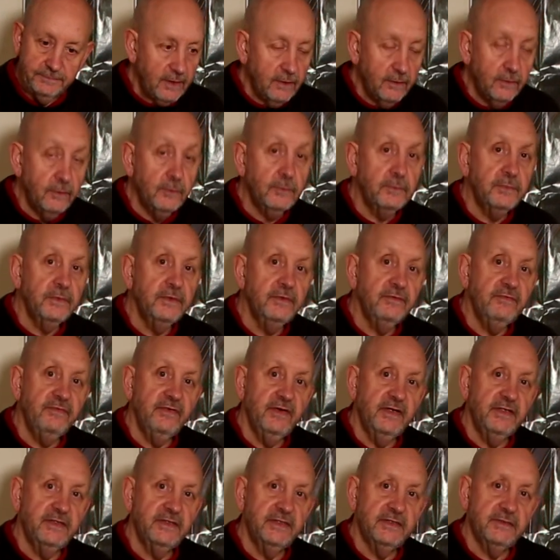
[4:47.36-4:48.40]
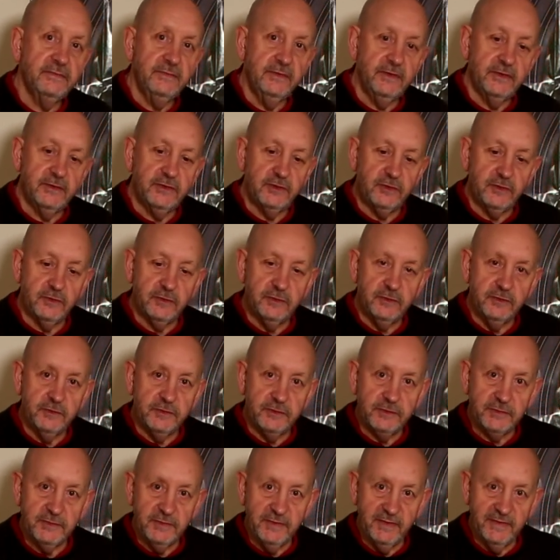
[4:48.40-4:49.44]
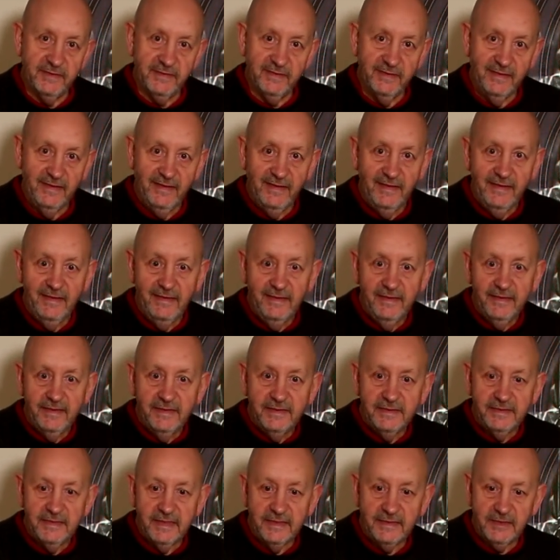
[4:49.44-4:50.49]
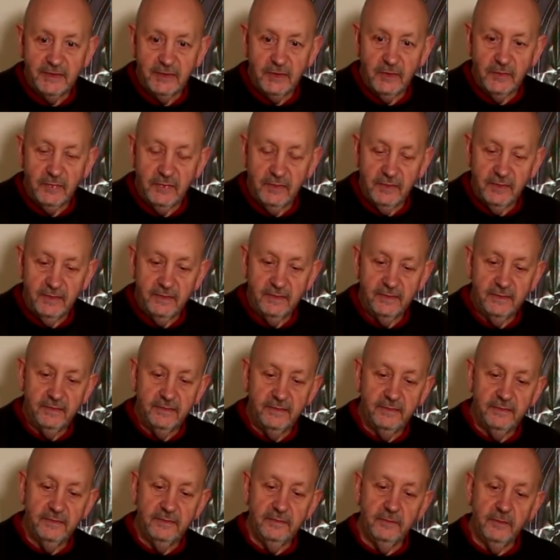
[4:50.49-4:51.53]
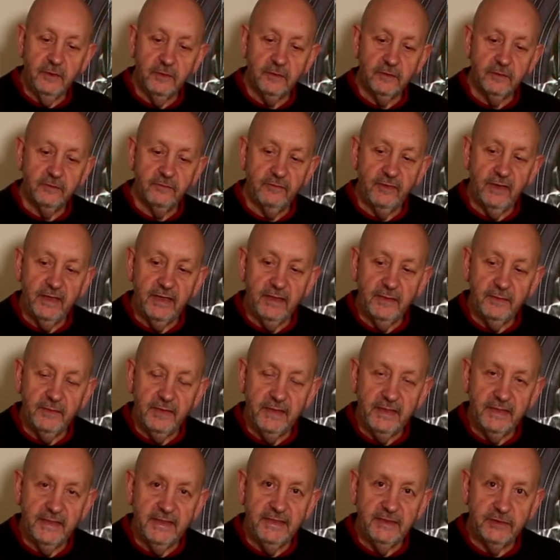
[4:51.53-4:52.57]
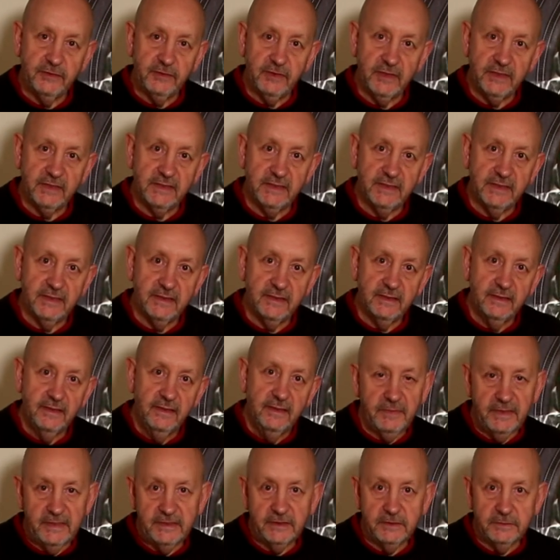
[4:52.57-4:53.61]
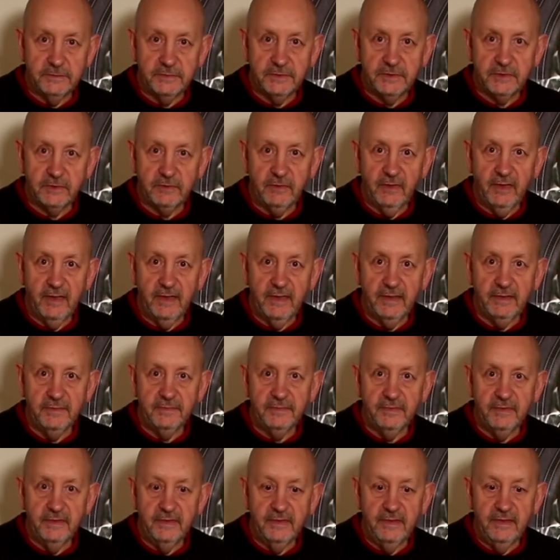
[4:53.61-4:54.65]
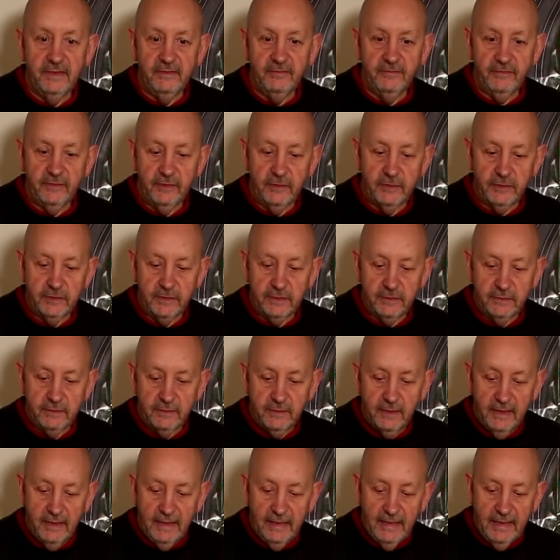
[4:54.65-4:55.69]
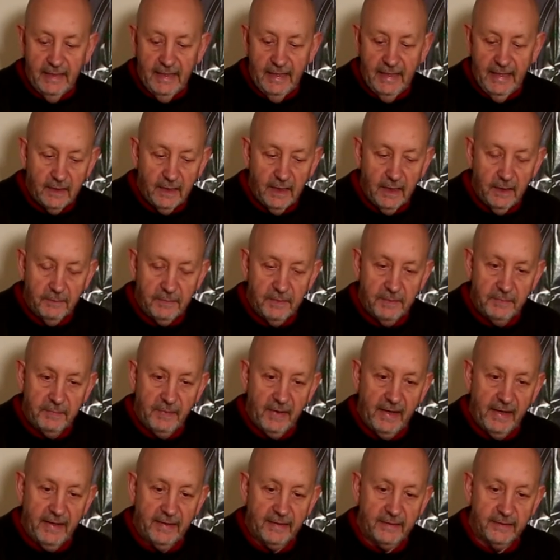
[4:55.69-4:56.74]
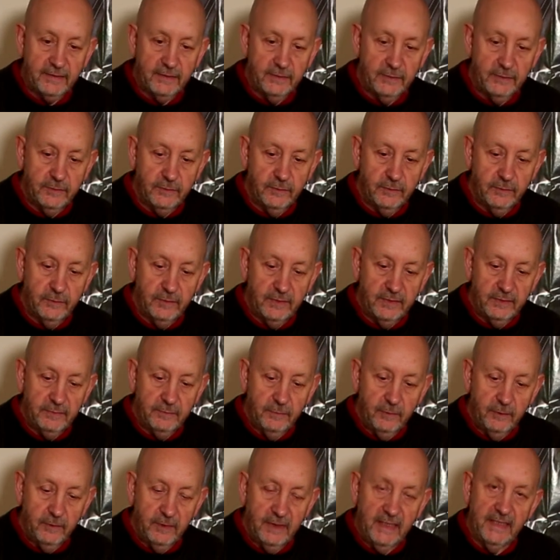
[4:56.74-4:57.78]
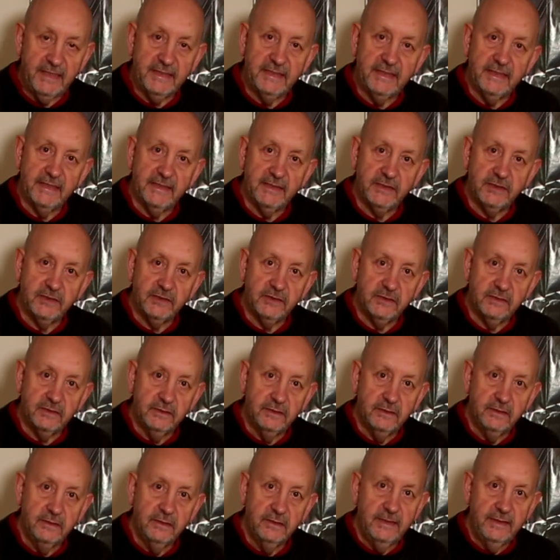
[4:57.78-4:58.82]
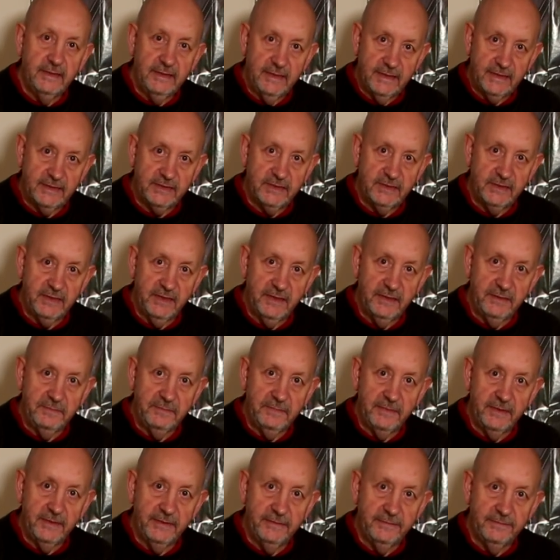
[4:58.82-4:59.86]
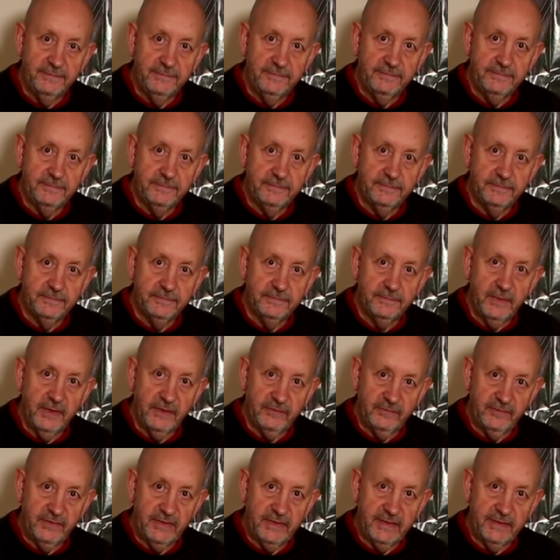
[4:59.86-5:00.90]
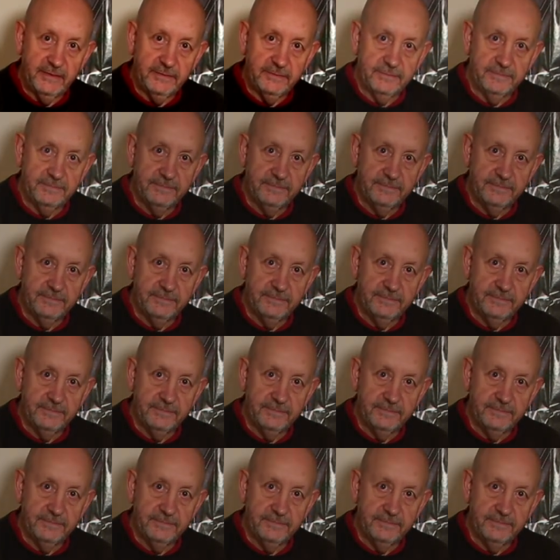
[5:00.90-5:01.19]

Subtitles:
I hope you're finding my struggles with setting up a model railway interesting. Please subscribe. If you do, I'll be back with more headaches next time. Bye for now.